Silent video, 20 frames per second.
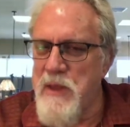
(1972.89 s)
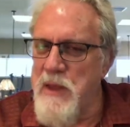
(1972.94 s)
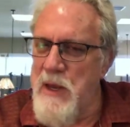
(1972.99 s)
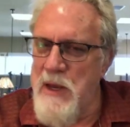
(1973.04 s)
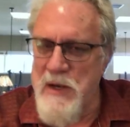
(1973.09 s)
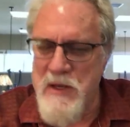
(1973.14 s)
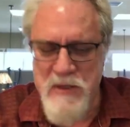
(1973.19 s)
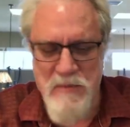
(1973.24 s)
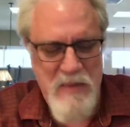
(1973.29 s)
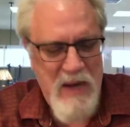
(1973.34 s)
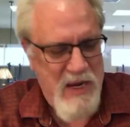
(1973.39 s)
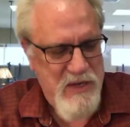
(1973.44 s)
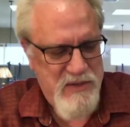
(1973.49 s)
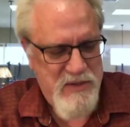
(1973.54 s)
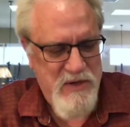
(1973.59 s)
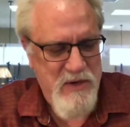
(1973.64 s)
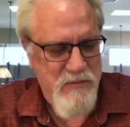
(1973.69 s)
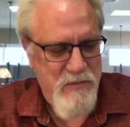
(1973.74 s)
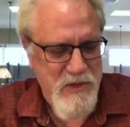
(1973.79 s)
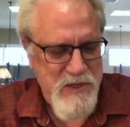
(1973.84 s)
and has
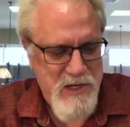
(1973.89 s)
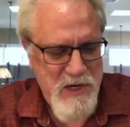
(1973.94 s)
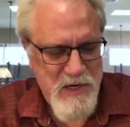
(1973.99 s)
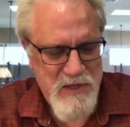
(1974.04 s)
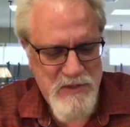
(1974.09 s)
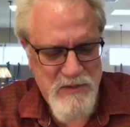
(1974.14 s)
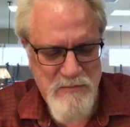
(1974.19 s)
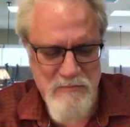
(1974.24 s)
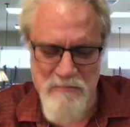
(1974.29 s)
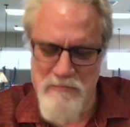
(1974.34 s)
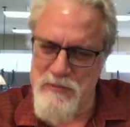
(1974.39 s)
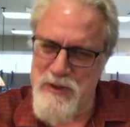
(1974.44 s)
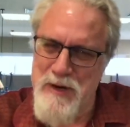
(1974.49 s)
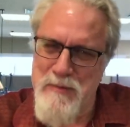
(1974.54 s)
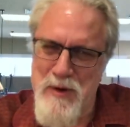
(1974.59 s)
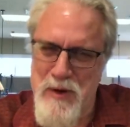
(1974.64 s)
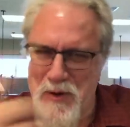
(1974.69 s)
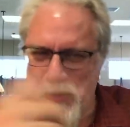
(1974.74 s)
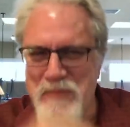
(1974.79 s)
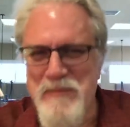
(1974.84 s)
passed every test.
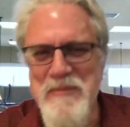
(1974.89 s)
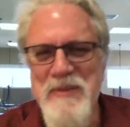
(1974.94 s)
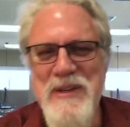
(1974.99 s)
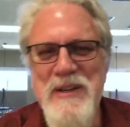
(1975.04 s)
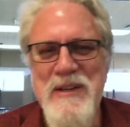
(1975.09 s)
Come on home.